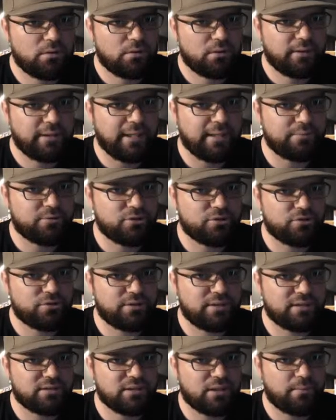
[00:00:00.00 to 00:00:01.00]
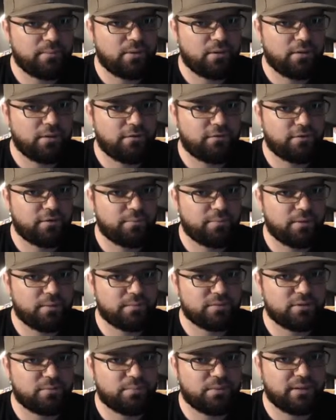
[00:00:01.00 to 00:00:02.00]
Captures your desktop audio for the
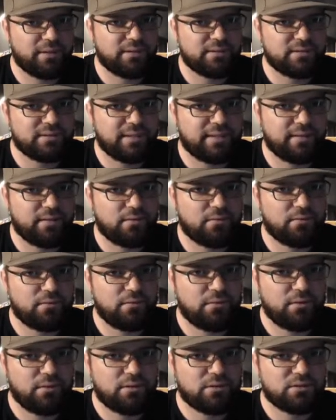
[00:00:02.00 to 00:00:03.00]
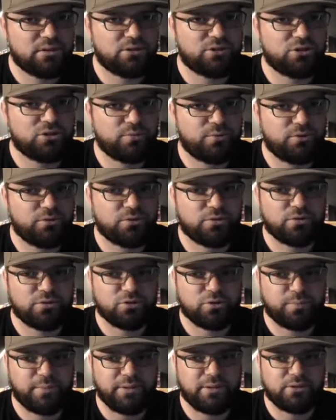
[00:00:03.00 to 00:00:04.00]
purpose of playing sound, such as music or
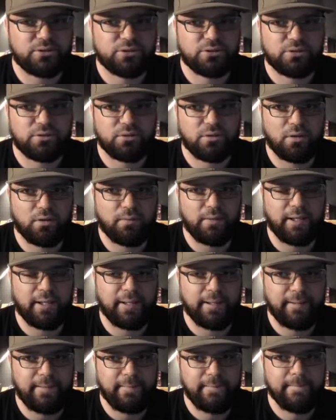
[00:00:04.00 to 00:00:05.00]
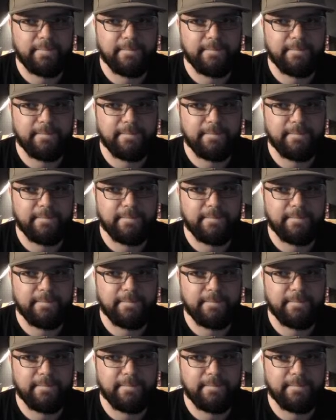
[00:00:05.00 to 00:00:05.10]
speech. Okay.